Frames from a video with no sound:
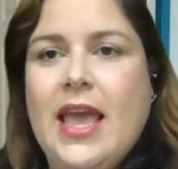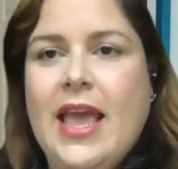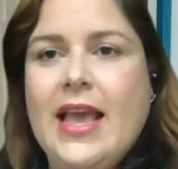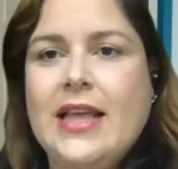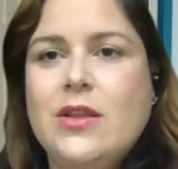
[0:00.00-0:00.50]

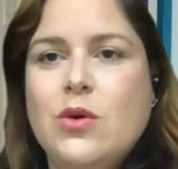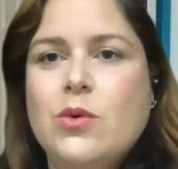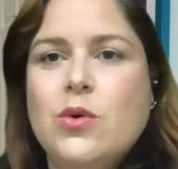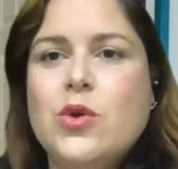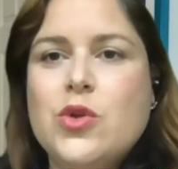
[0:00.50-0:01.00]
And
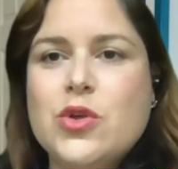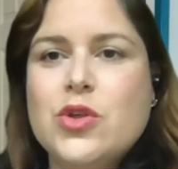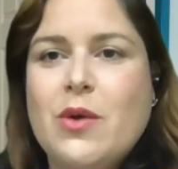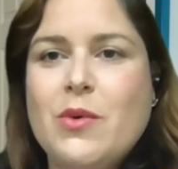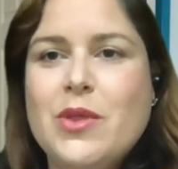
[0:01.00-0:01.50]
could you
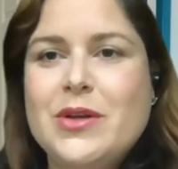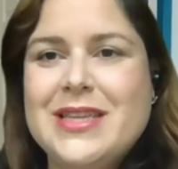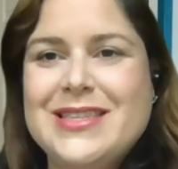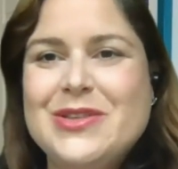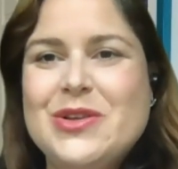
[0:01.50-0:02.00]
share with us,
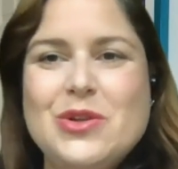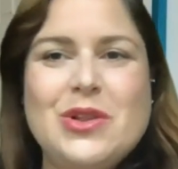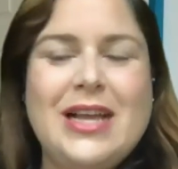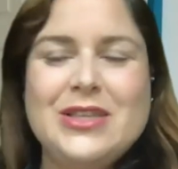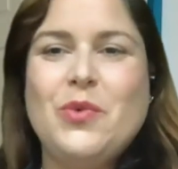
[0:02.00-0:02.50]
as
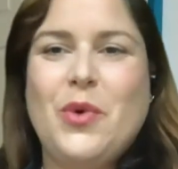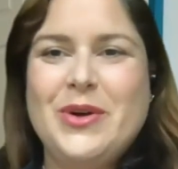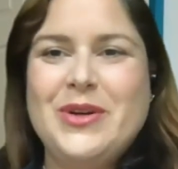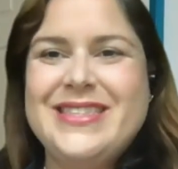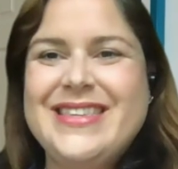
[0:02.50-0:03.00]
last
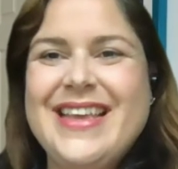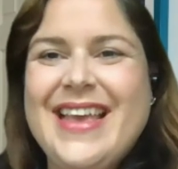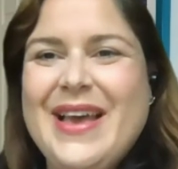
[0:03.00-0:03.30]
words,